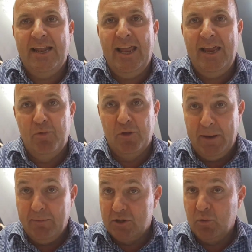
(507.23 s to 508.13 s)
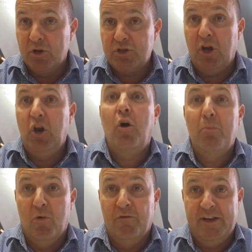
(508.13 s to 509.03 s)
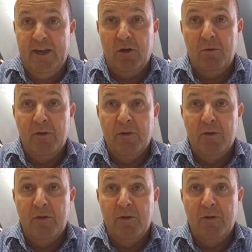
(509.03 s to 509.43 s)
enabled people to watch a lot more video.